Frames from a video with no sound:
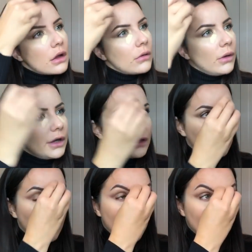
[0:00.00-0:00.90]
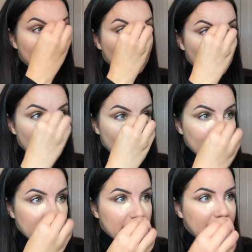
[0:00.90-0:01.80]
quite a lot, and I do
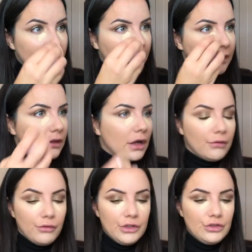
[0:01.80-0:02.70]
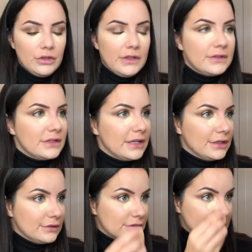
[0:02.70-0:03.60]
really like the coverage on this. It
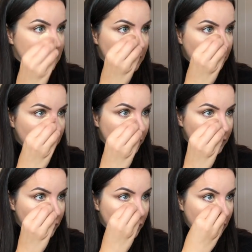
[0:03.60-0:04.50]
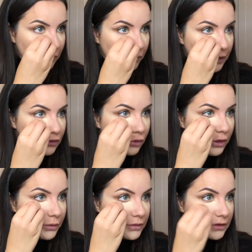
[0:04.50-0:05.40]
is pretty full coverage,
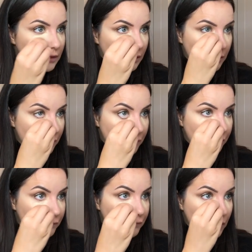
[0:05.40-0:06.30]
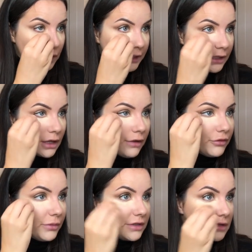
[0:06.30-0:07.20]
although it didn't fully
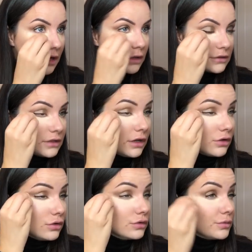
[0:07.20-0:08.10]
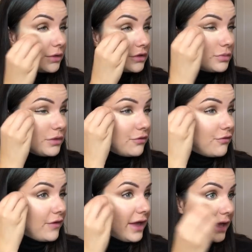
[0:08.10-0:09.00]
cover my dark circles, but to be
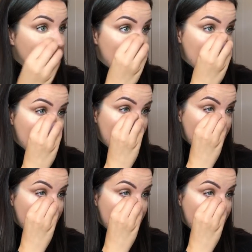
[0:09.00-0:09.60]
fair,